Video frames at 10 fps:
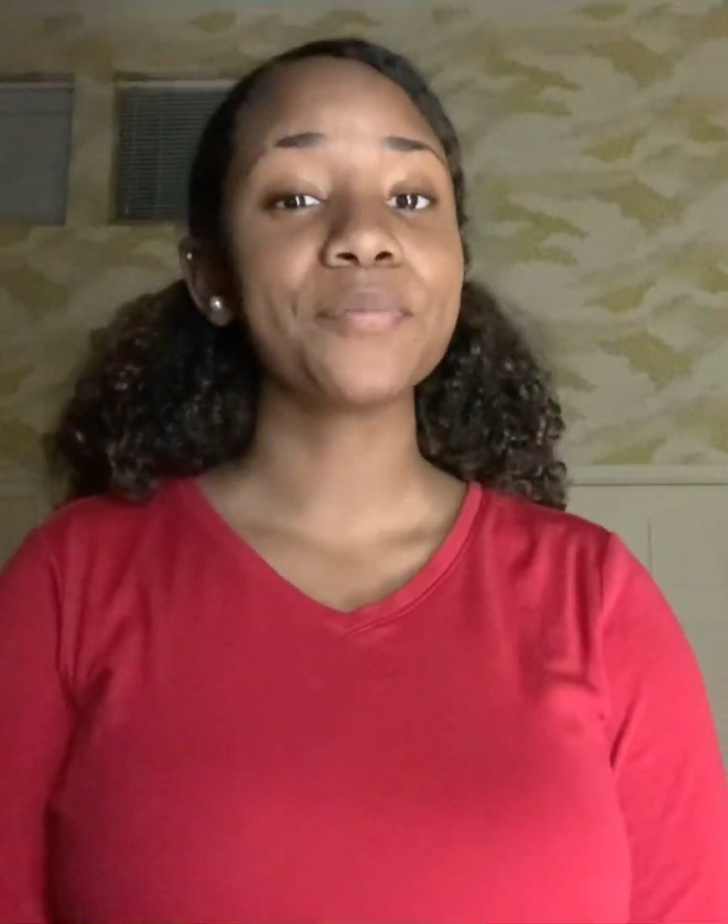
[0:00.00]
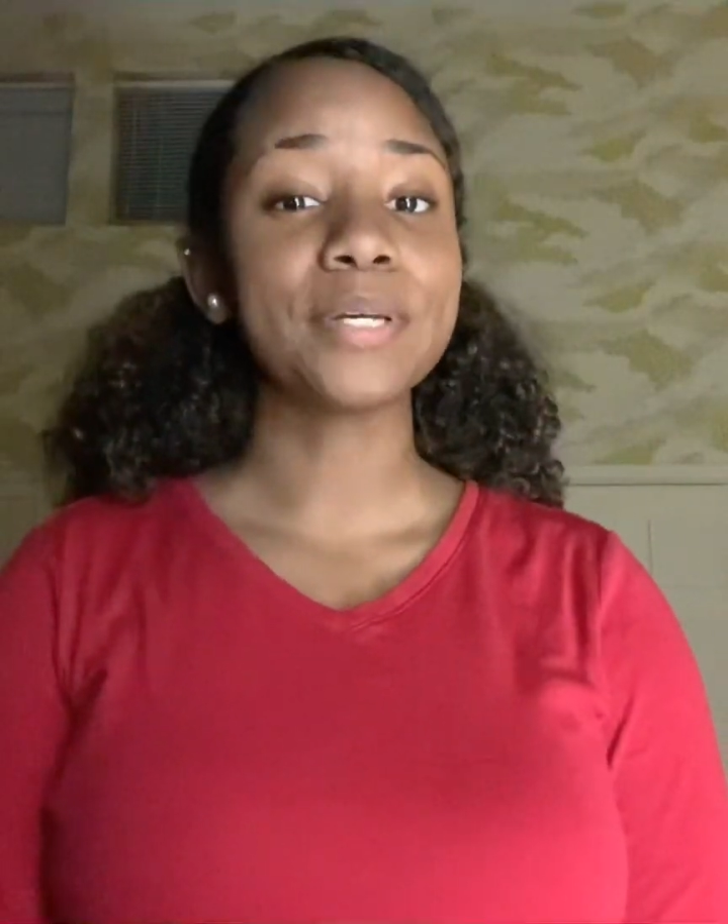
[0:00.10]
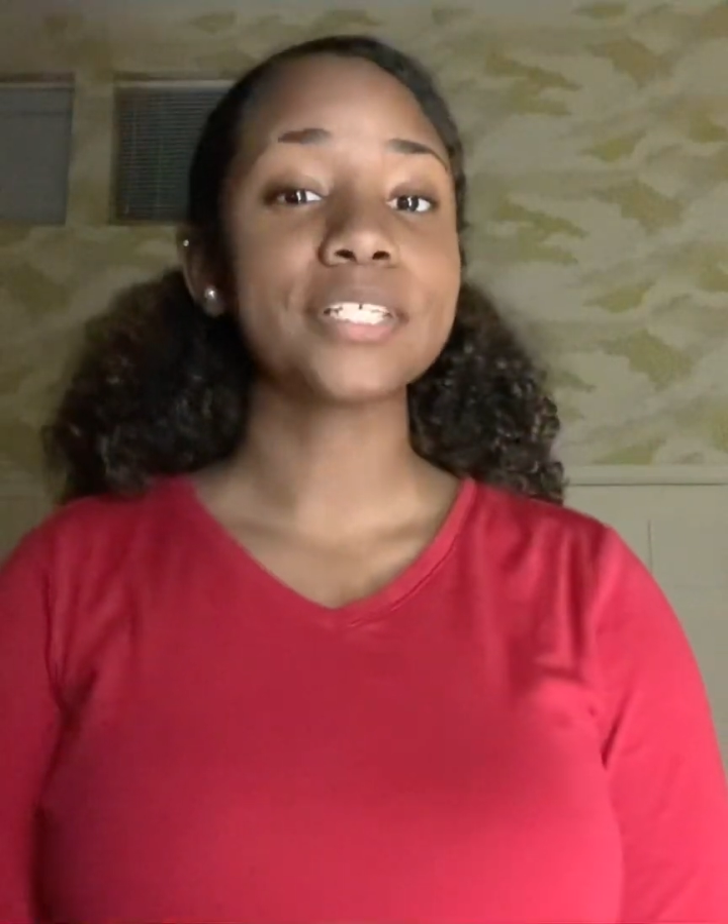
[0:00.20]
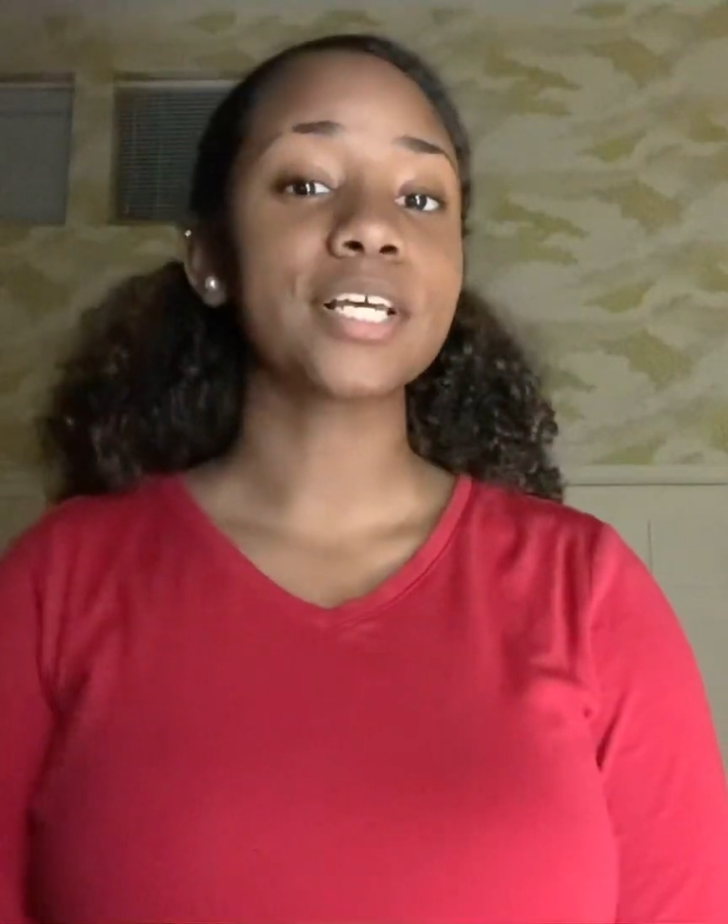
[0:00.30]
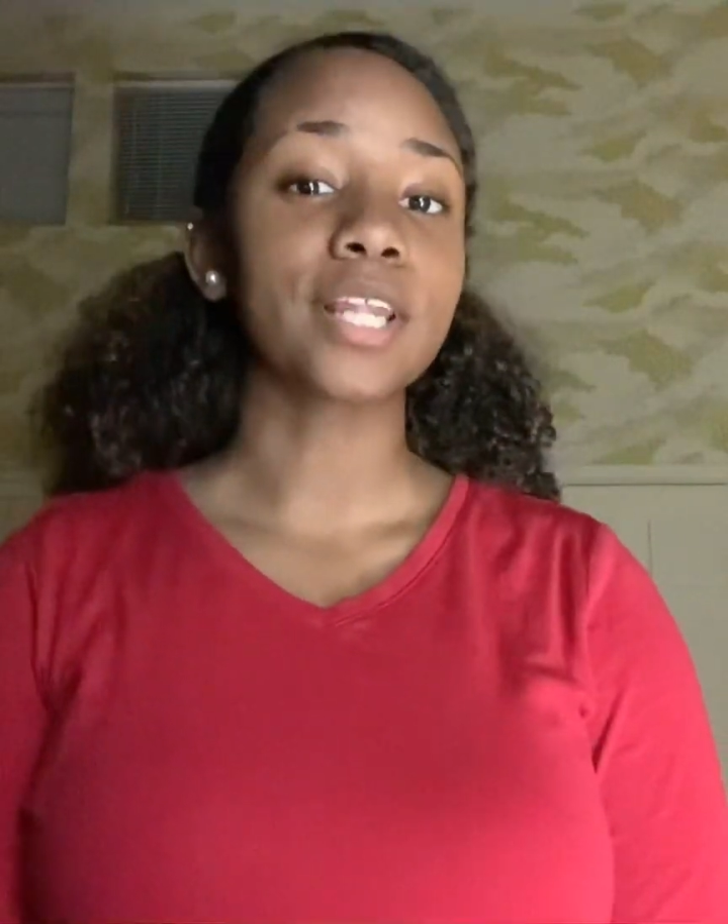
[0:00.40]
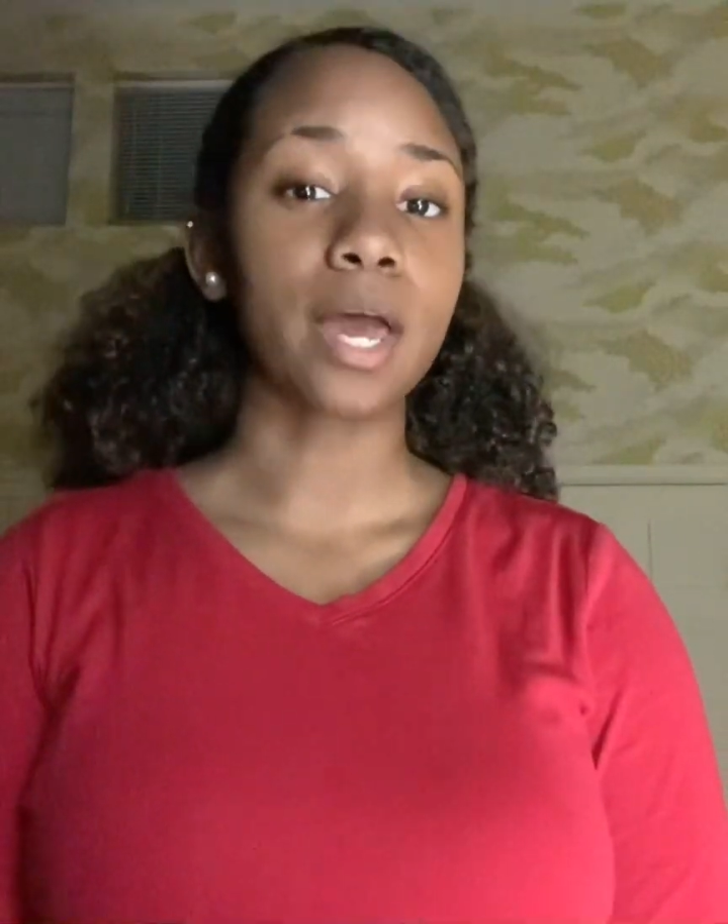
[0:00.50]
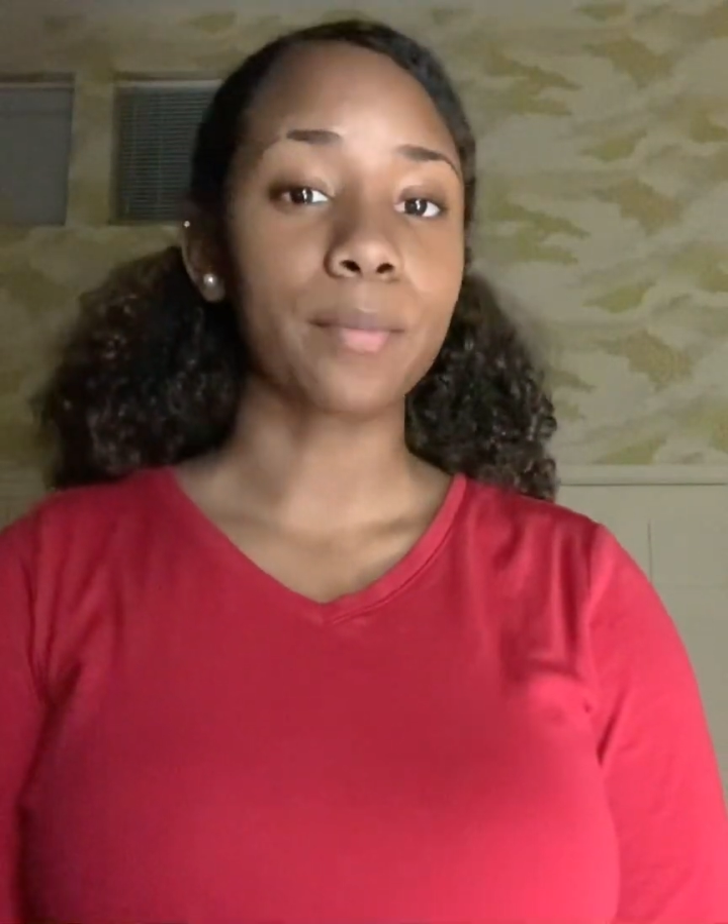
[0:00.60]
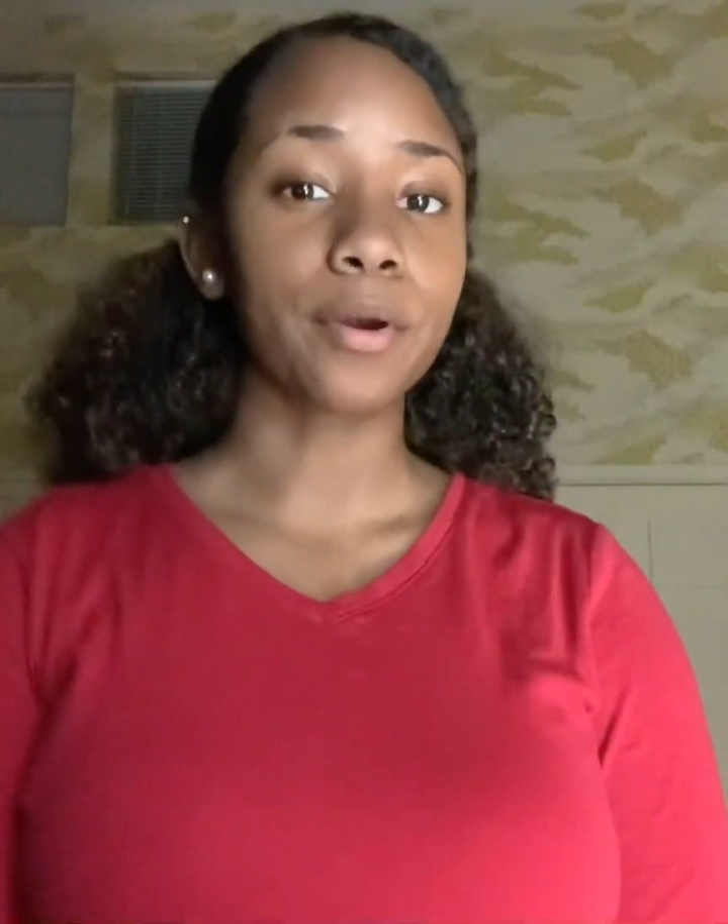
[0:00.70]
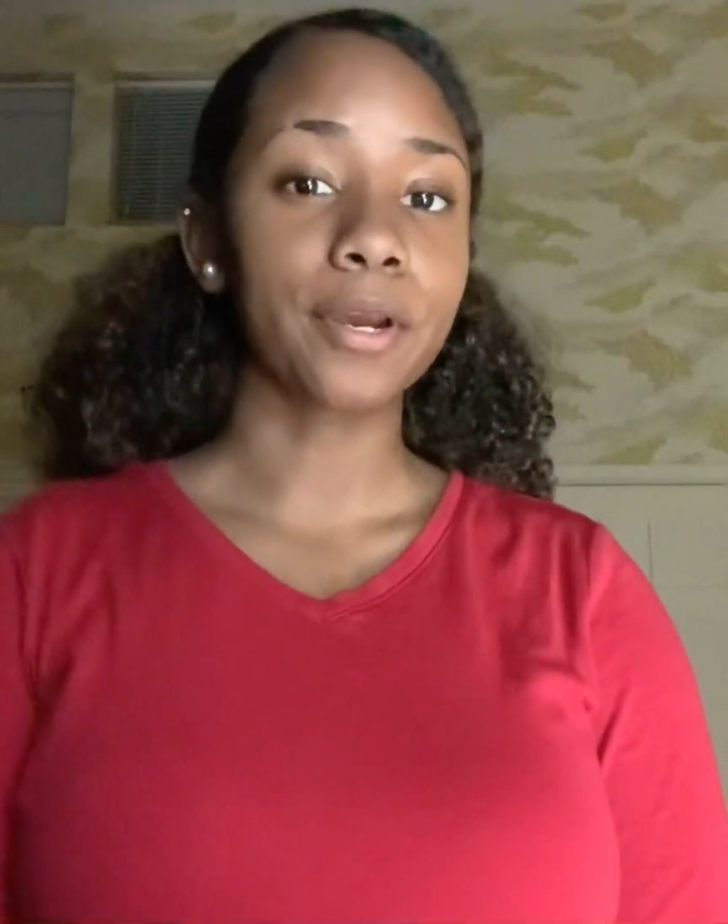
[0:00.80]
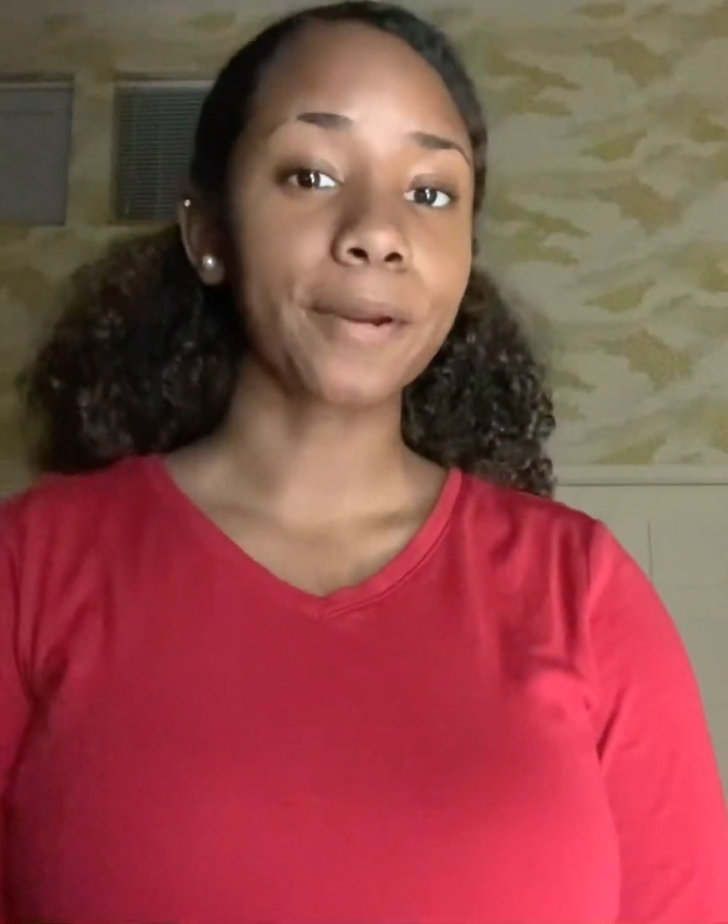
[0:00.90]
been to a
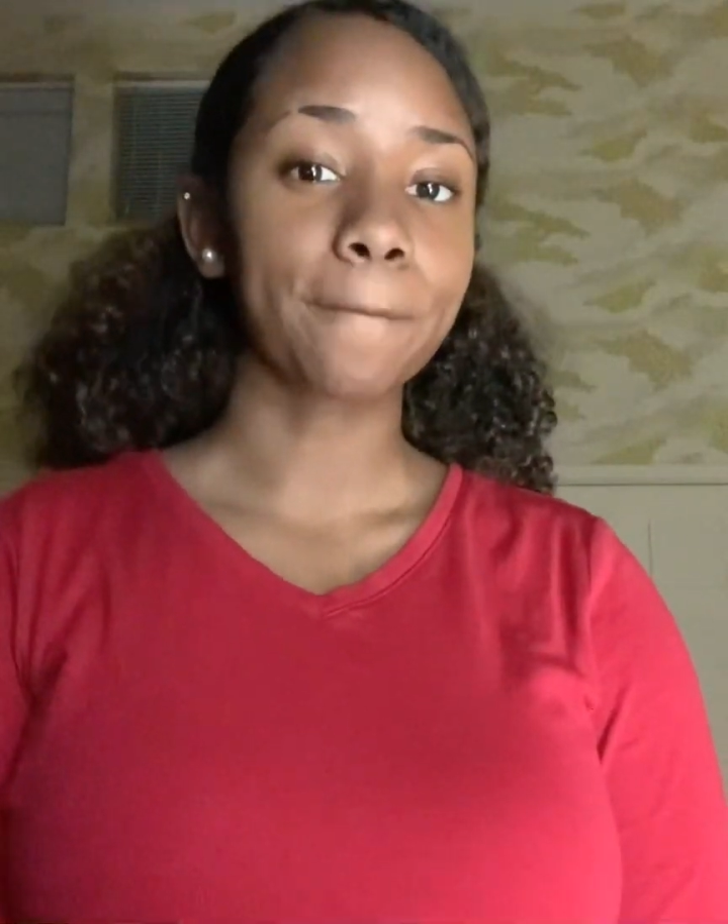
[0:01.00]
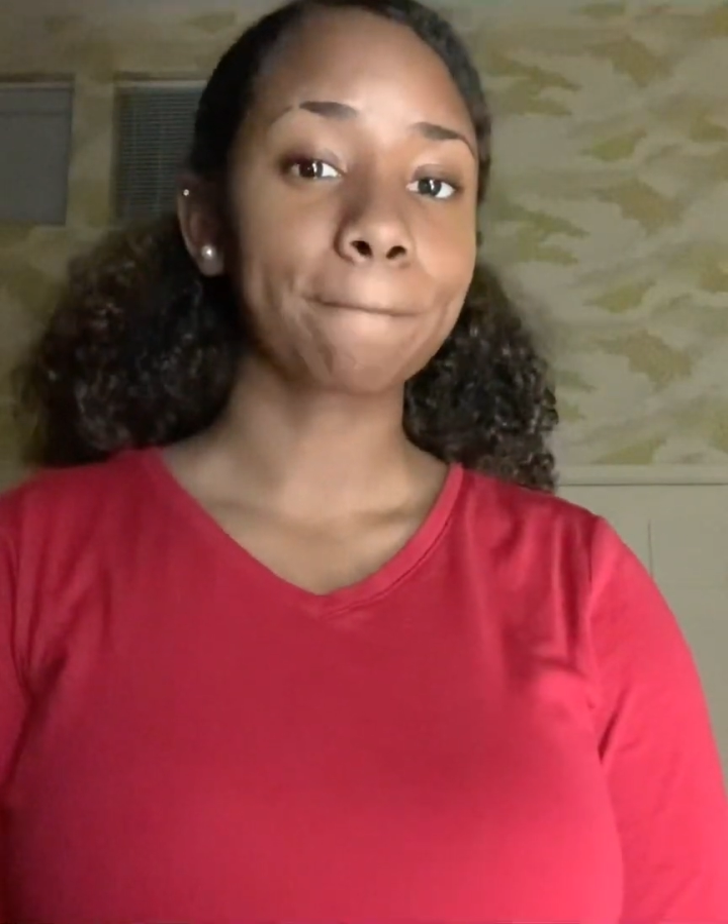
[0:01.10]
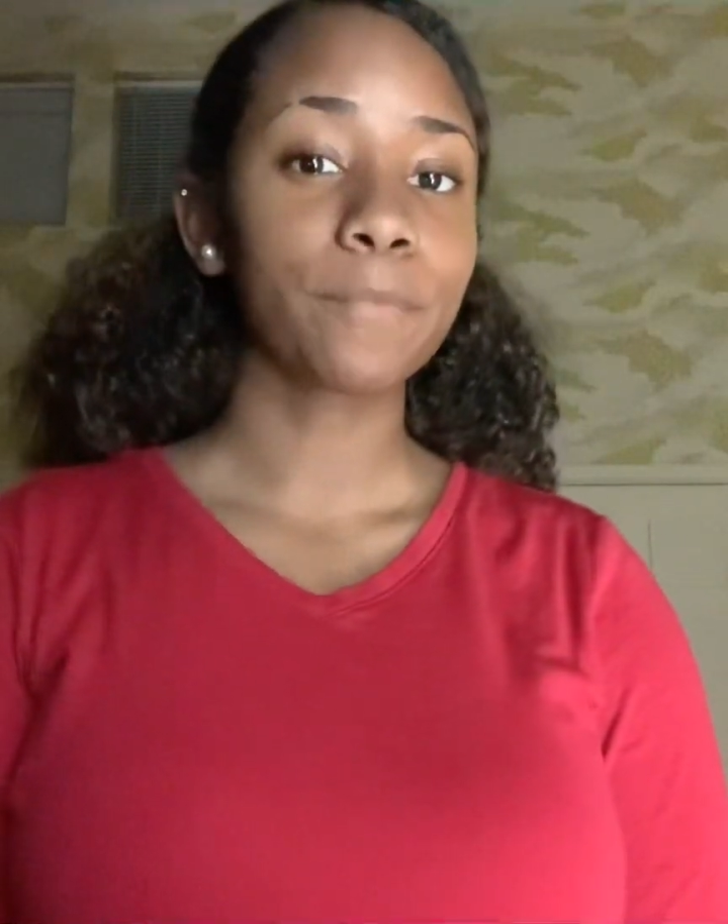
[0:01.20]
library?